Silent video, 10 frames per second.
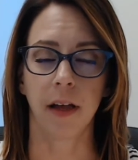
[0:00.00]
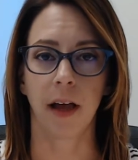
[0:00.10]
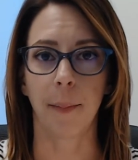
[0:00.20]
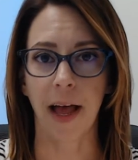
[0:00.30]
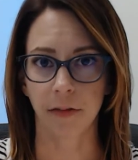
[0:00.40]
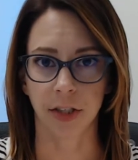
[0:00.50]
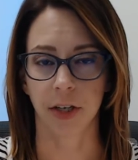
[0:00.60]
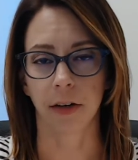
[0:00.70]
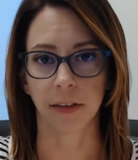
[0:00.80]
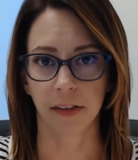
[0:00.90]
um, have
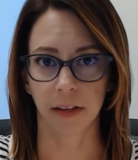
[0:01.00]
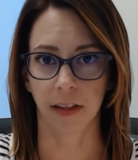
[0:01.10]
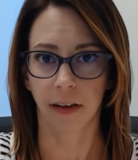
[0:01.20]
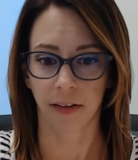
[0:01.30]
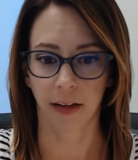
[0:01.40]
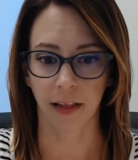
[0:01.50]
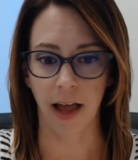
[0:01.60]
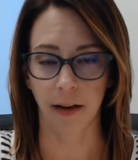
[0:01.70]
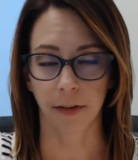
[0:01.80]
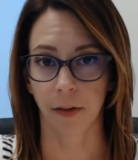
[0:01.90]
insurance, things like
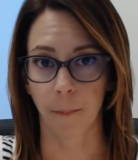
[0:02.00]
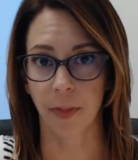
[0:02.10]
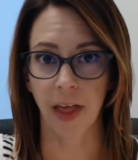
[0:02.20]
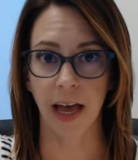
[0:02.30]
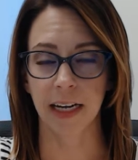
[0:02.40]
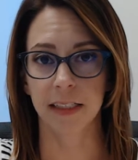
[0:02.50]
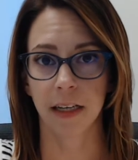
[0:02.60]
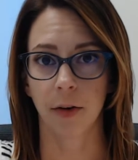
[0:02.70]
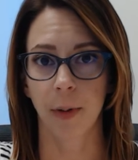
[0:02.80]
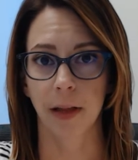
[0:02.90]
that. So that idea
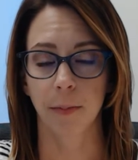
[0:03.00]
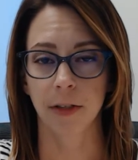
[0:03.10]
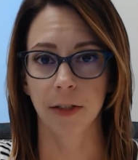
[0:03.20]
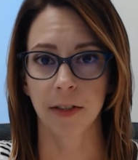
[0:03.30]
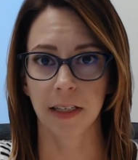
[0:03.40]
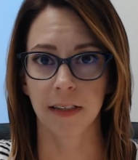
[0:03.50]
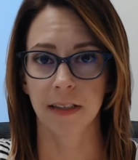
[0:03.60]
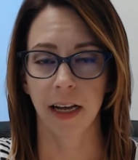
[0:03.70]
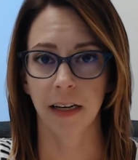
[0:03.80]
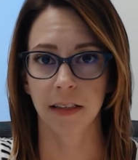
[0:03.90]
that we can put two sets of
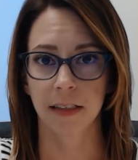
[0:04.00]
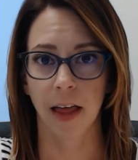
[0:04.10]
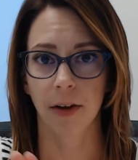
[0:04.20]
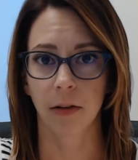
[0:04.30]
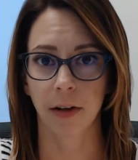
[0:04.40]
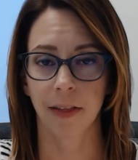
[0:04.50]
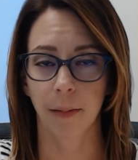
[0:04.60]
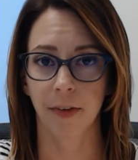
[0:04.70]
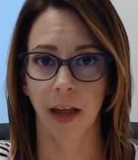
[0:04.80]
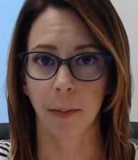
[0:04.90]
data together, look at
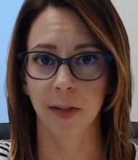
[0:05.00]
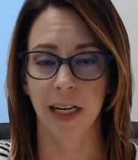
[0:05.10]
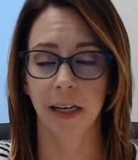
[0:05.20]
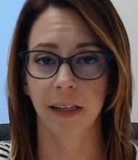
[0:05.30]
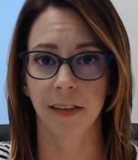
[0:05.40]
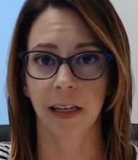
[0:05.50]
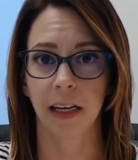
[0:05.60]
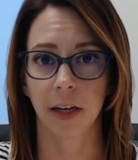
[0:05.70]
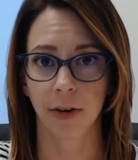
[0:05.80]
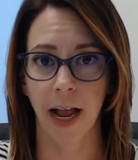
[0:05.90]
them simultaneously,
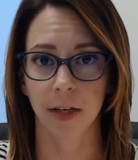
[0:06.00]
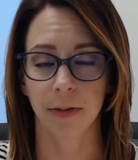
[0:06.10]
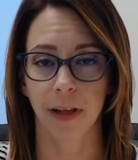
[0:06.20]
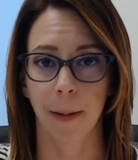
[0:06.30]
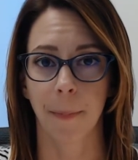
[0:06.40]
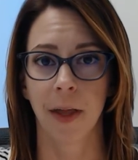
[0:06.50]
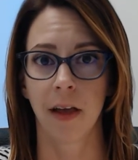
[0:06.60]
interact with them,